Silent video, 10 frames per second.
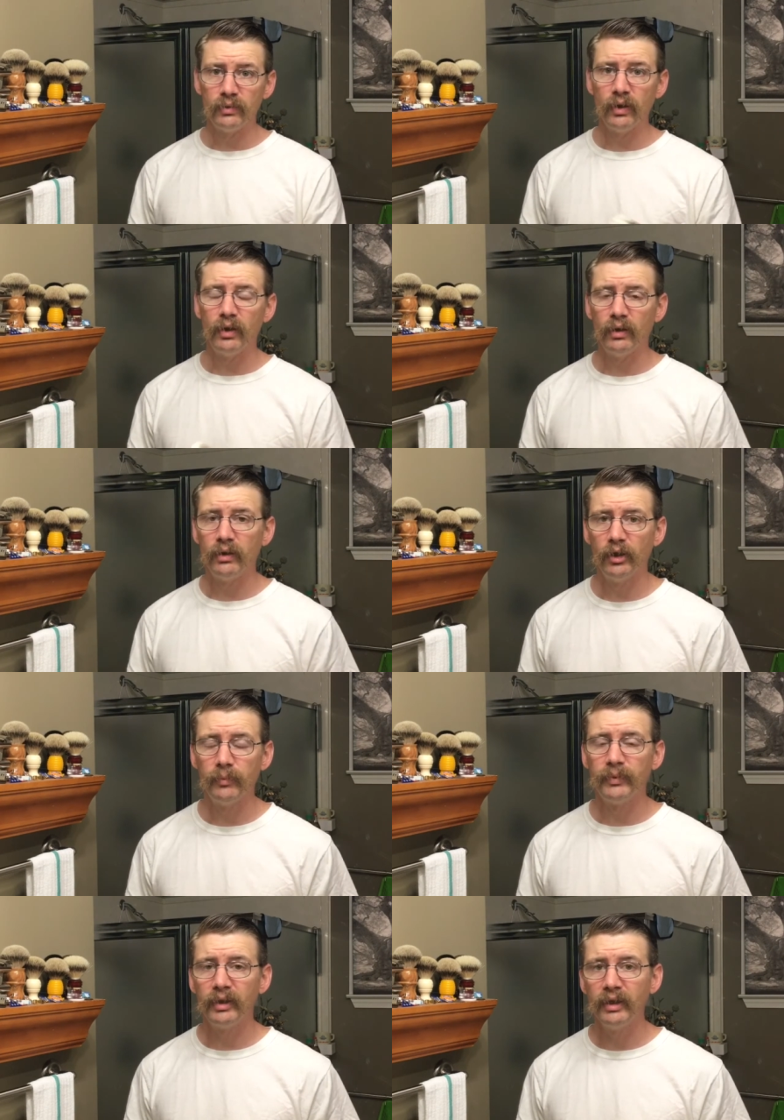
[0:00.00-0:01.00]

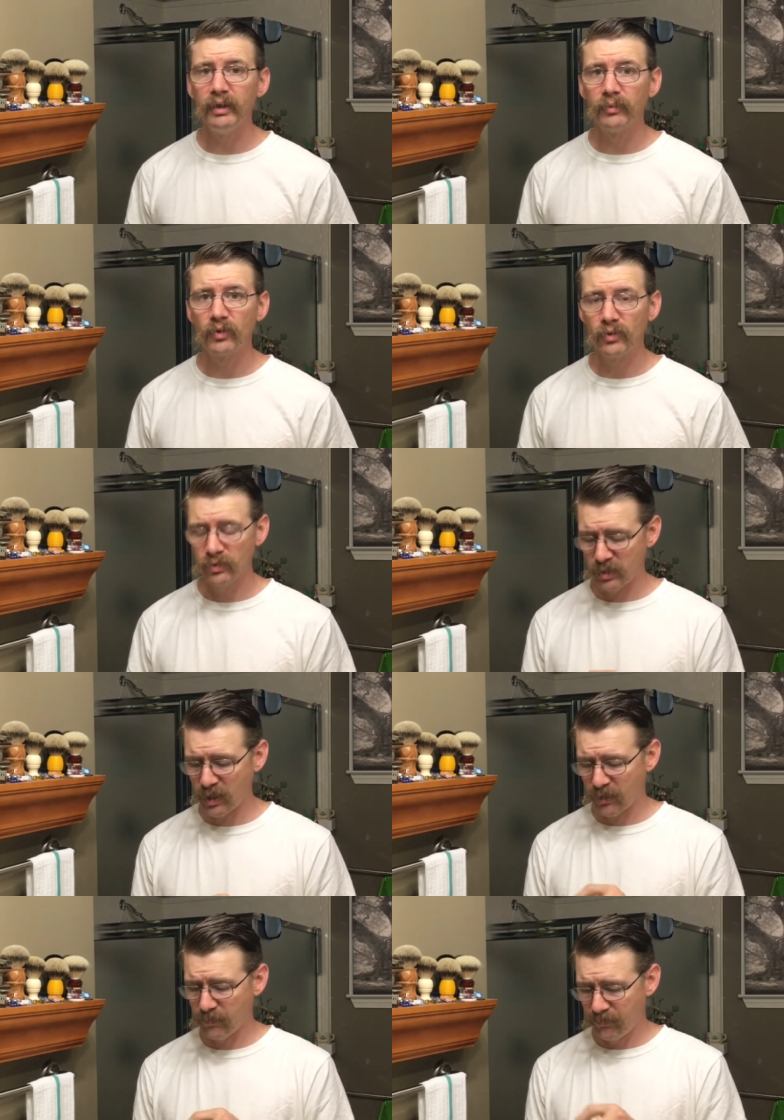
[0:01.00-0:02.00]
helping Liam Cruz
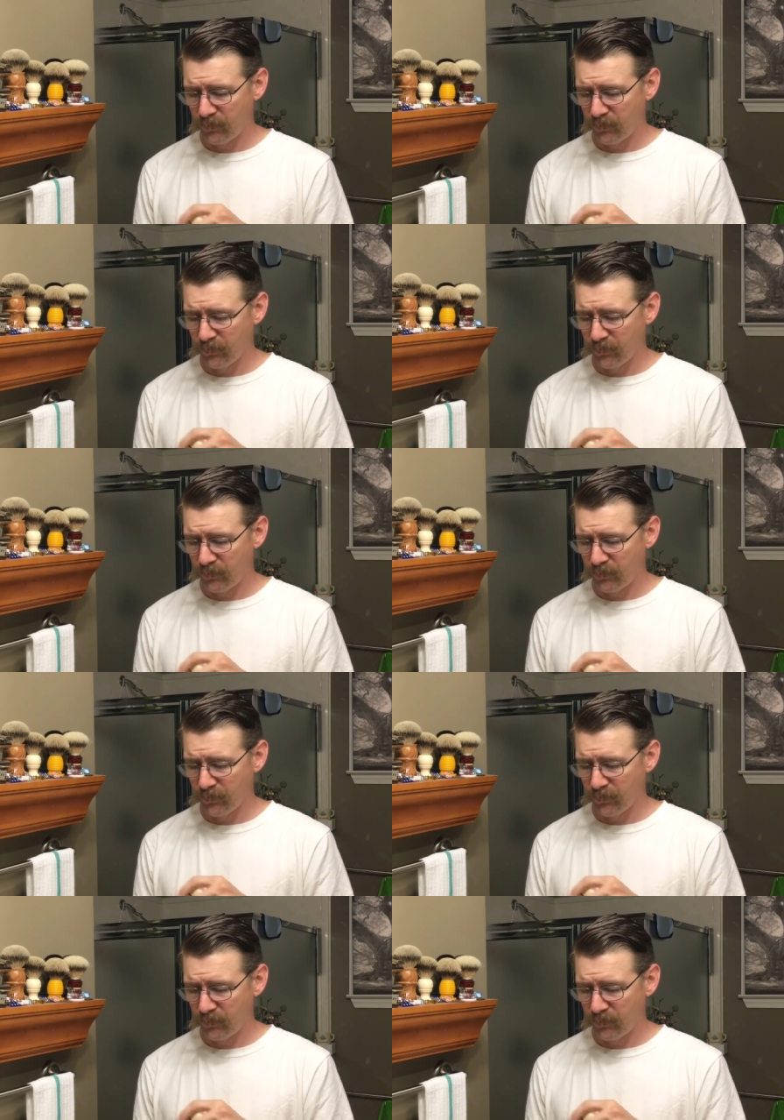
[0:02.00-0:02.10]
out.